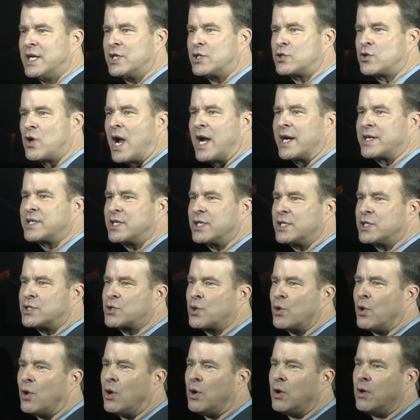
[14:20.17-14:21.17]
traction
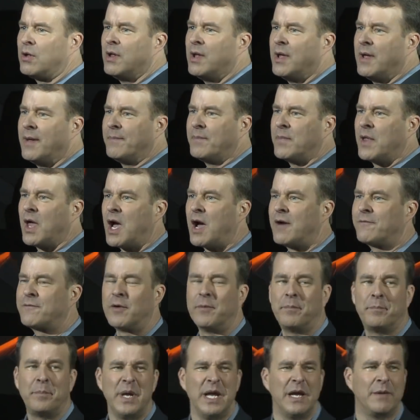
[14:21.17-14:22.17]
control
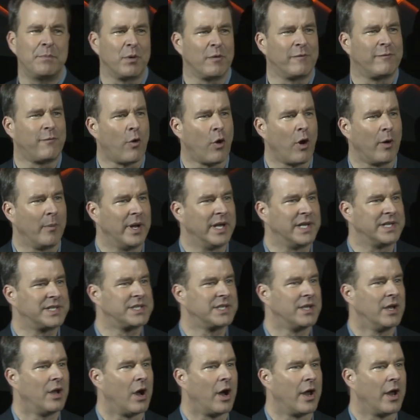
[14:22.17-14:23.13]
for peak performance